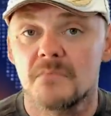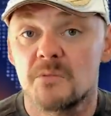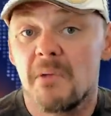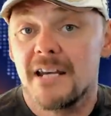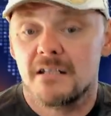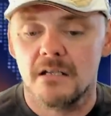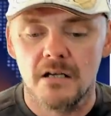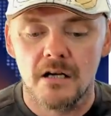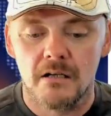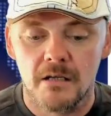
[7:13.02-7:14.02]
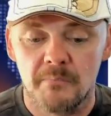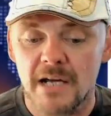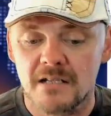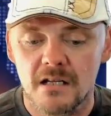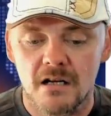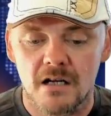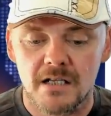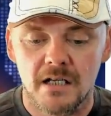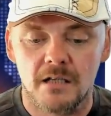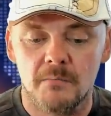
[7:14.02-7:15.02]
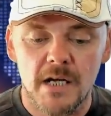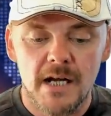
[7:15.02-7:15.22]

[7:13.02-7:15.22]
Based in the United Kingdom.